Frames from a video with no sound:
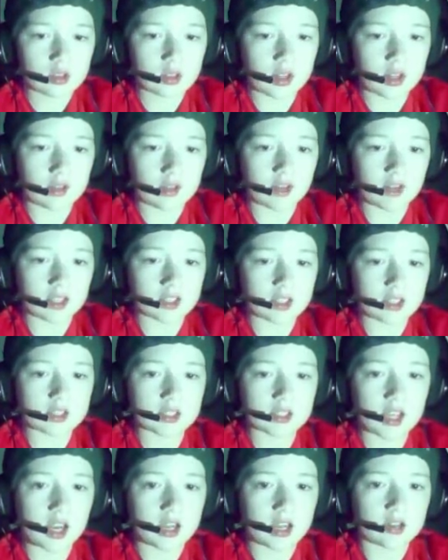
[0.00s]
I've got this
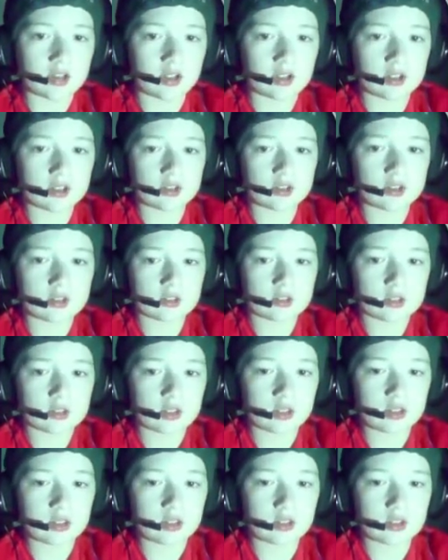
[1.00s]
candle.
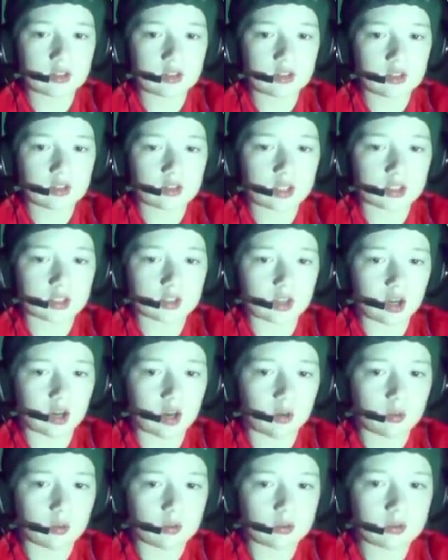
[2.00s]
Let's
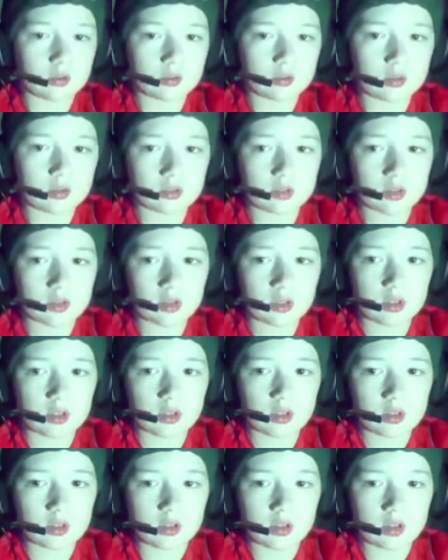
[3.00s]
go.
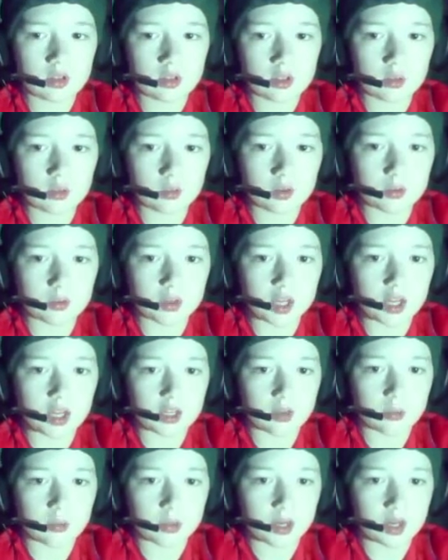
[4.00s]
What do we got
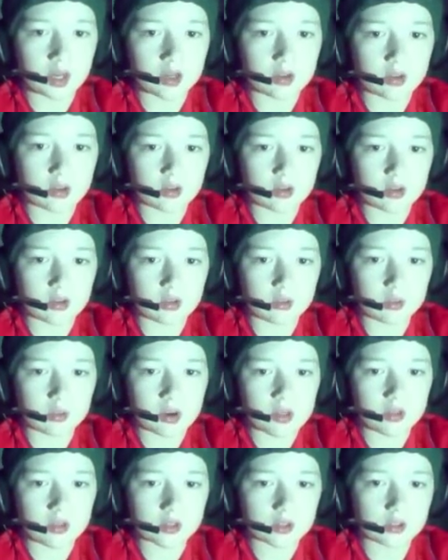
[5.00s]
here? We got an old one
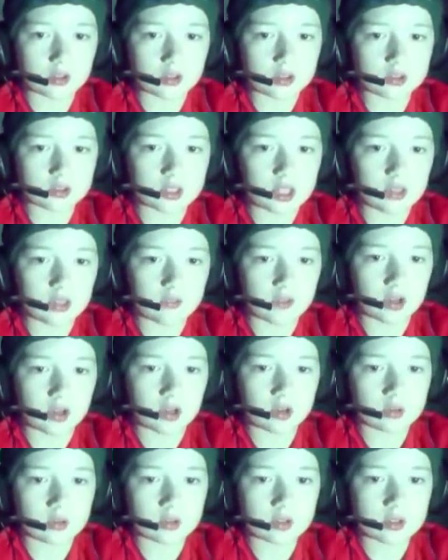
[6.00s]
of those old
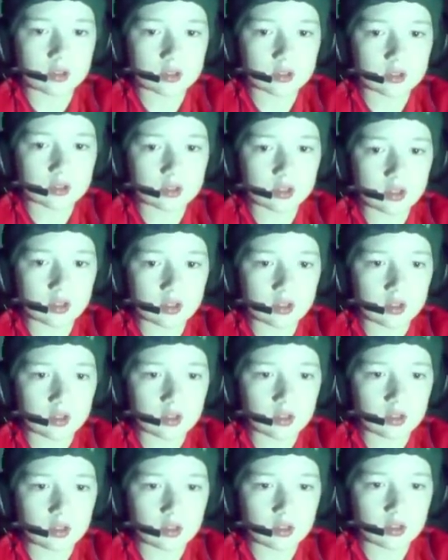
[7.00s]
telephones.
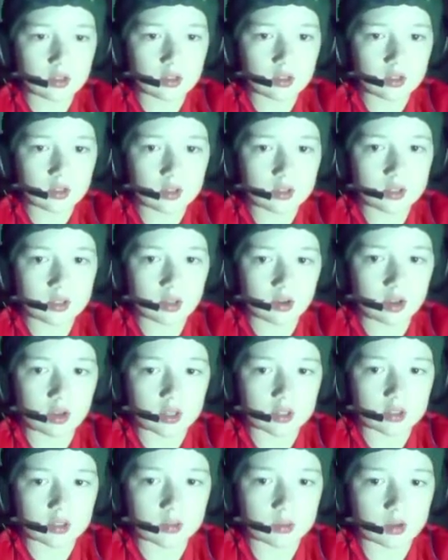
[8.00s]

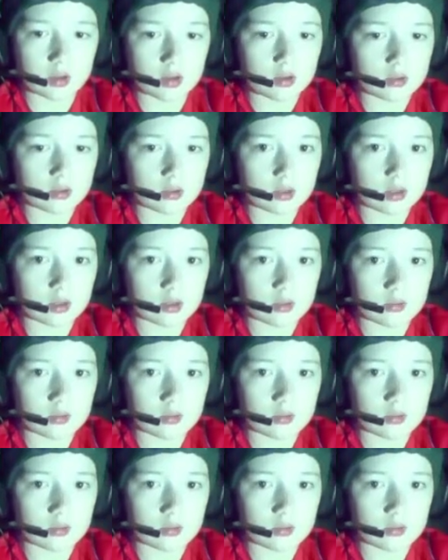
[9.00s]
Staircase. Here we go. Okay.